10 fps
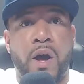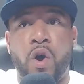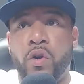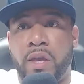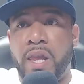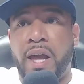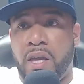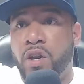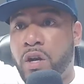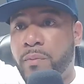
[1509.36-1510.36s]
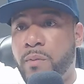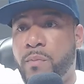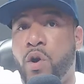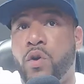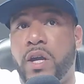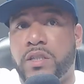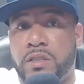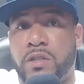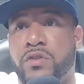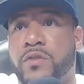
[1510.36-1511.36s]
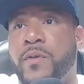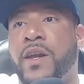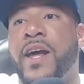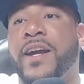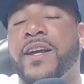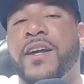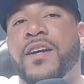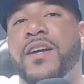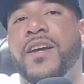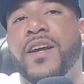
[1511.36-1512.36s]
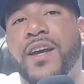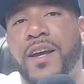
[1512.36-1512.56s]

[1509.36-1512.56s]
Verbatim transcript: whole, like, you know what I mean? My whole kitchen's going to smell like it. Yep.